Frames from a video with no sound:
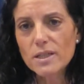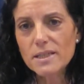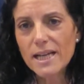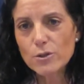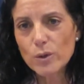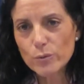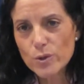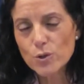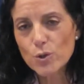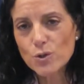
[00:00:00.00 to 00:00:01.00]
to these
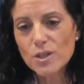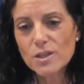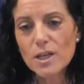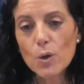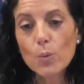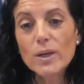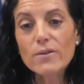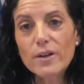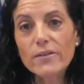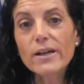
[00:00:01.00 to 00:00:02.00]
natural resources.
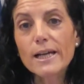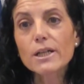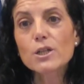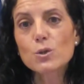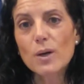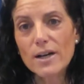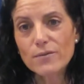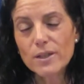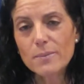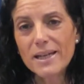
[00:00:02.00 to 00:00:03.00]
We are very lucky to
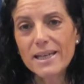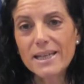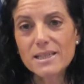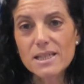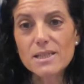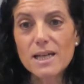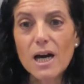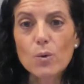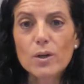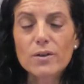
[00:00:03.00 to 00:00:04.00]
have them. It
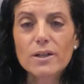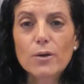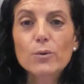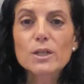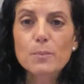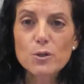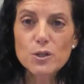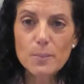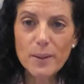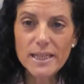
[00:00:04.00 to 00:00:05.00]
is our
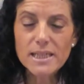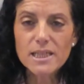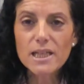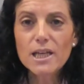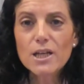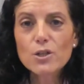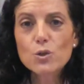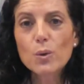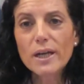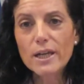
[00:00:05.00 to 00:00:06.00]
responsibility
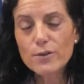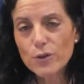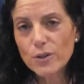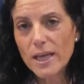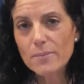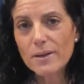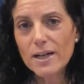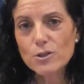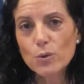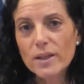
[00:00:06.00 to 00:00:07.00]
to care for
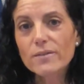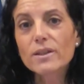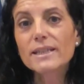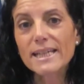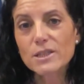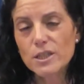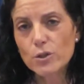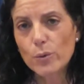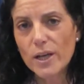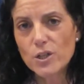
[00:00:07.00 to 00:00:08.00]
them so that the
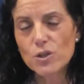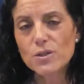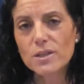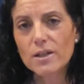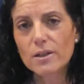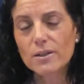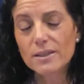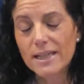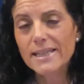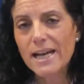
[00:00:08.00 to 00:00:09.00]
next generations
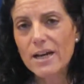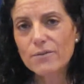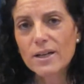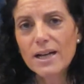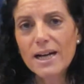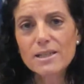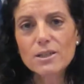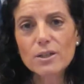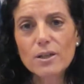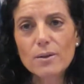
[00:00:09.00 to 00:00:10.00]
uh, can have
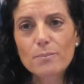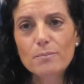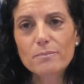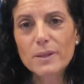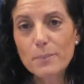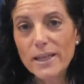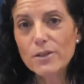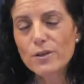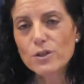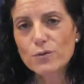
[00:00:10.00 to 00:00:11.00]
and uh, the
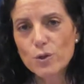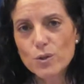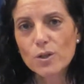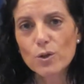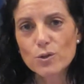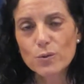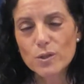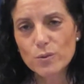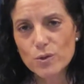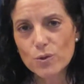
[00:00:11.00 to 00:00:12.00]
benefit of using
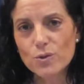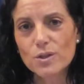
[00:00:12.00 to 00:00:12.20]
also these